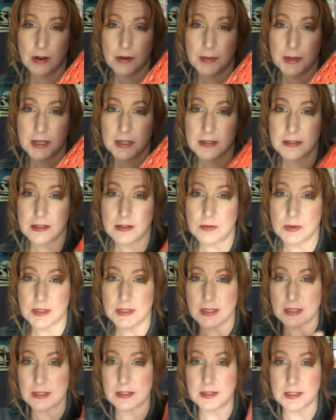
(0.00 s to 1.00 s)
it because there was
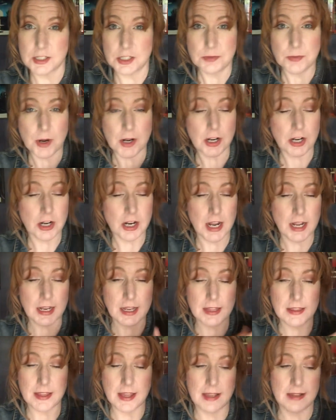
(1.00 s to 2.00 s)
a stitch marker on
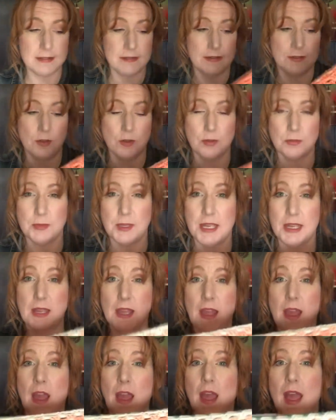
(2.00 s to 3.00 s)
it that told me
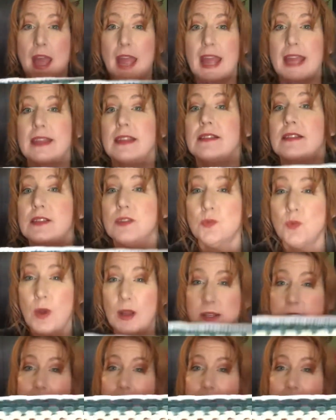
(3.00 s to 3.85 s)
and this is one